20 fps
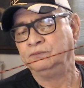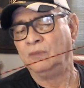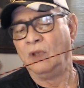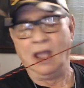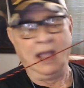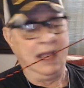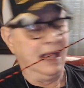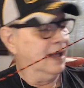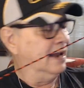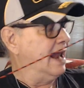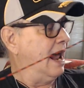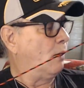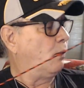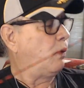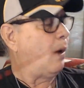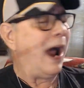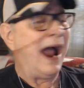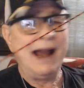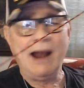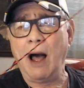Now,
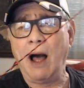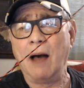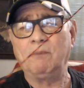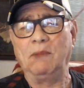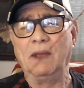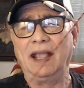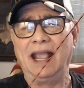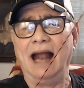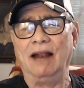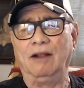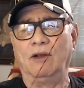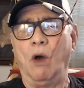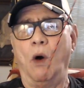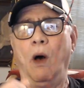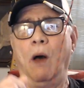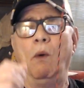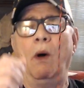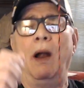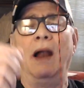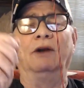right off the get-go, I
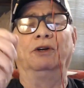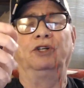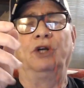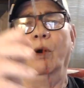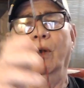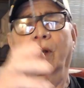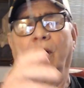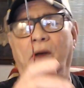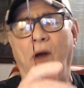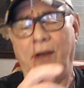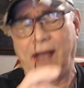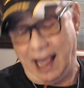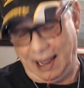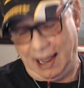want to show you, okay,